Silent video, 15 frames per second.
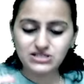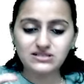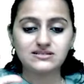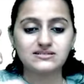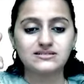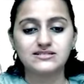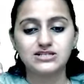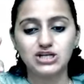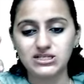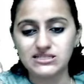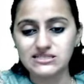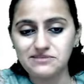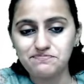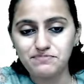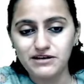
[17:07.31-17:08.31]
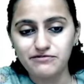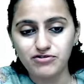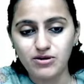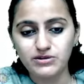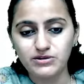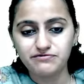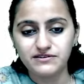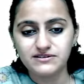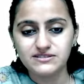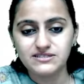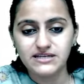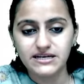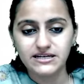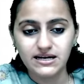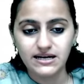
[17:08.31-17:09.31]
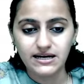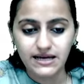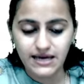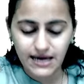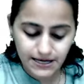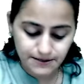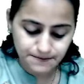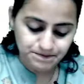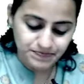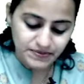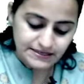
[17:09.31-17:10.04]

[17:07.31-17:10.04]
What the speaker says: This is your snippet from the first aid again.